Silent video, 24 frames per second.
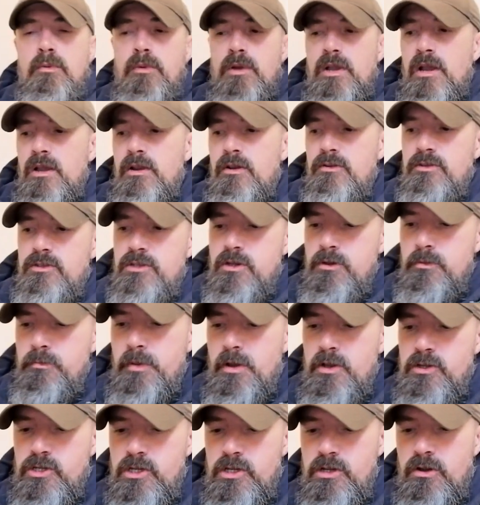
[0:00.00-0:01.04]
we're going on 2
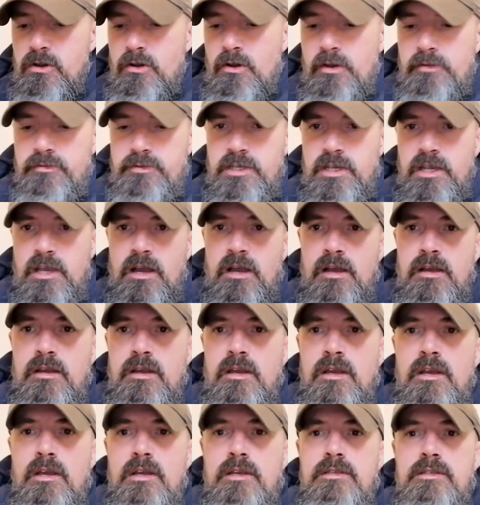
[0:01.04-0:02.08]
budget knives here.
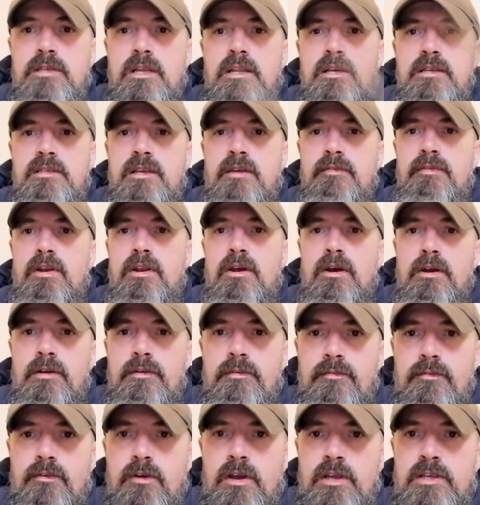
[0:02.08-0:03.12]
So let's have a
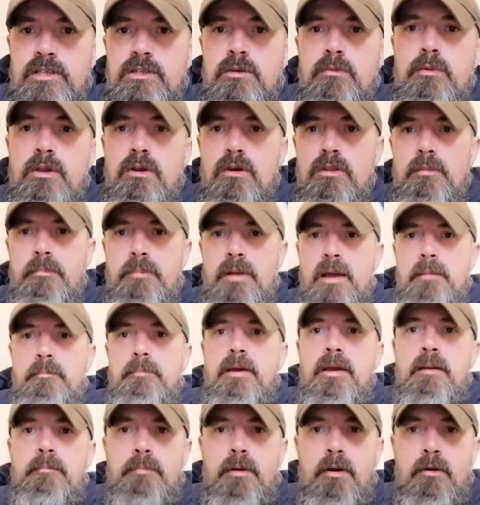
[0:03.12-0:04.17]
look. Right, so we got the Black
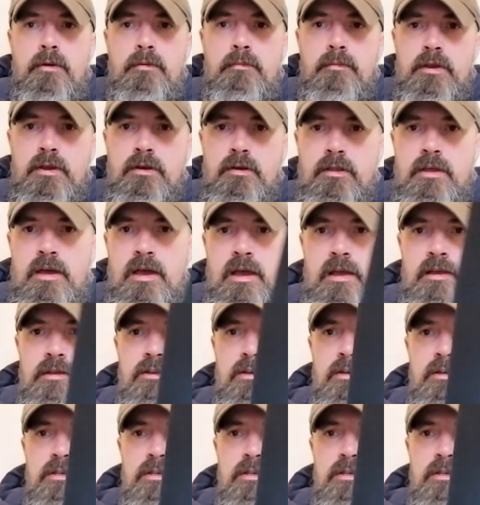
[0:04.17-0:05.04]
Bear Bowie and we got that. You